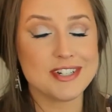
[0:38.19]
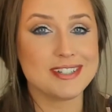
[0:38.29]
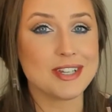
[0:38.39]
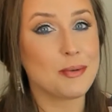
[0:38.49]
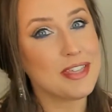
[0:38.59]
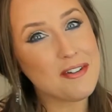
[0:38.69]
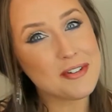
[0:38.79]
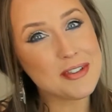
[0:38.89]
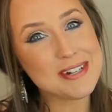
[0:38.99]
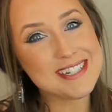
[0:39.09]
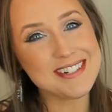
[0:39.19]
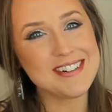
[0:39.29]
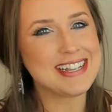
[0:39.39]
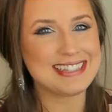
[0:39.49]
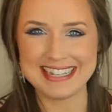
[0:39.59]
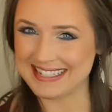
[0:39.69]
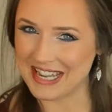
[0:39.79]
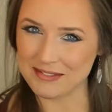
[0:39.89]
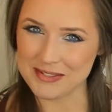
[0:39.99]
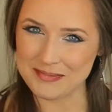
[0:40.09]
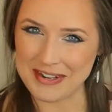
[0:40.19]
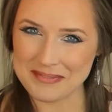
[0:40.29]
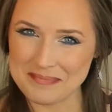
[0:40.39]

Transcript: So without further ado, let's have some fun.